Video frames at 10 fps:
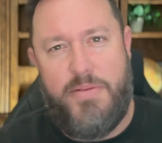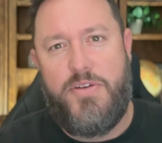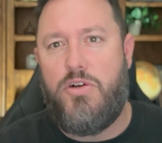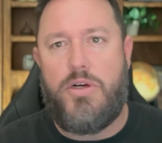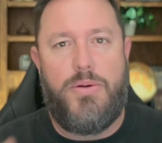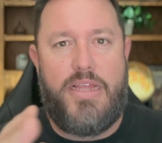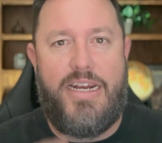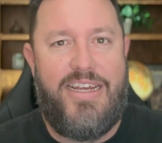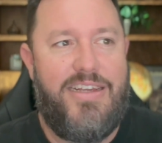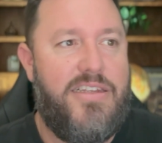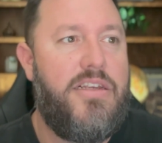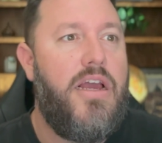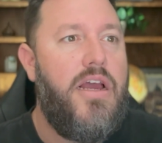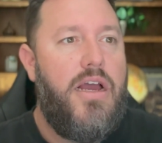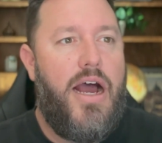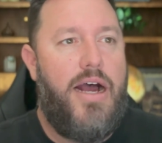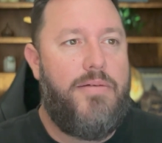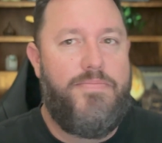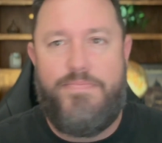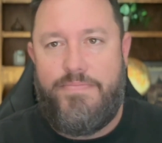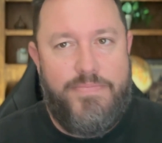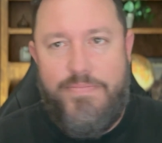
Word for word: If you don't know what that is, um,